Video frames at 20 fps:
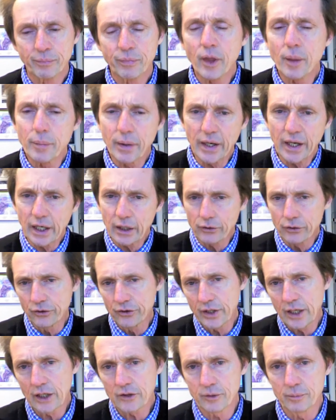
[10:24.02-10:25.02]
But Andrew
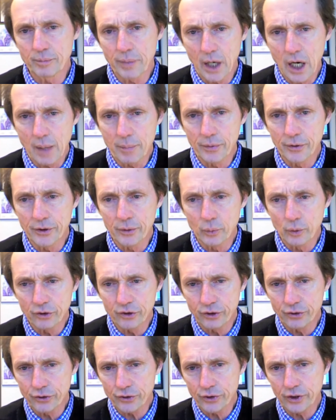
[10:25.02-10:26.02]
Jackson Poppleton was
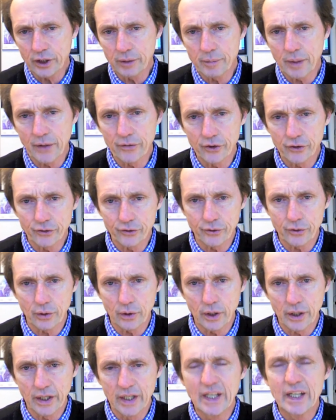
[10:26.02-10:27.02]
intrigued by this
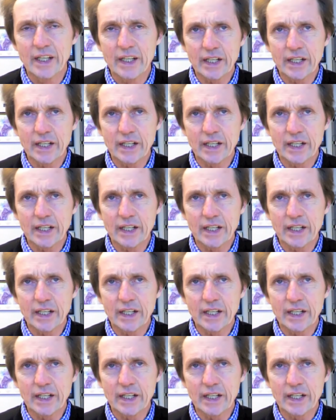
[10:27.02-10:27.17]
story,